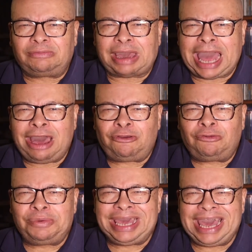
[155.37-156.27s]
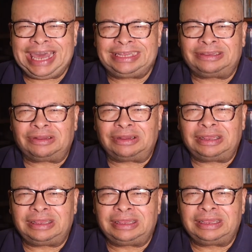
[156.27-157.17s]
How do we handle
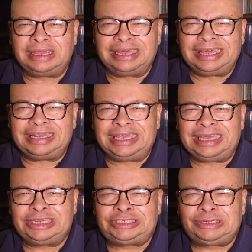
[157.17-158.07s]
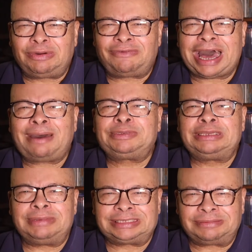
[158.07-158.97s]
the issue of
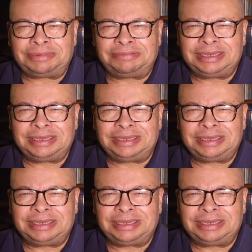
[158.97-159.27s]
optimism?